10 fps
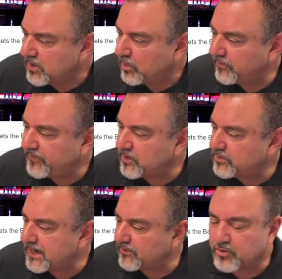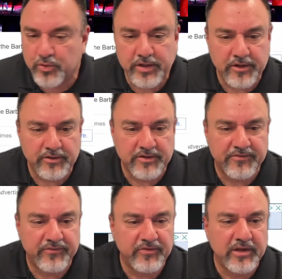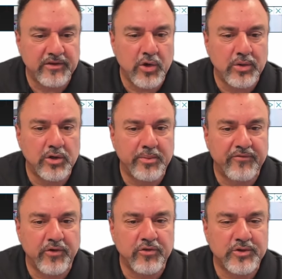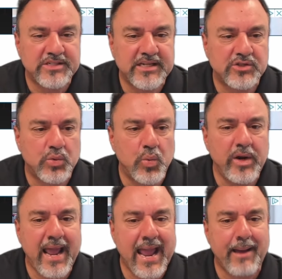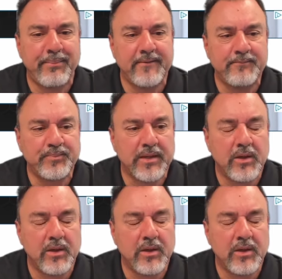Well, if you go down through here and you f go a little bit further, it says what happened?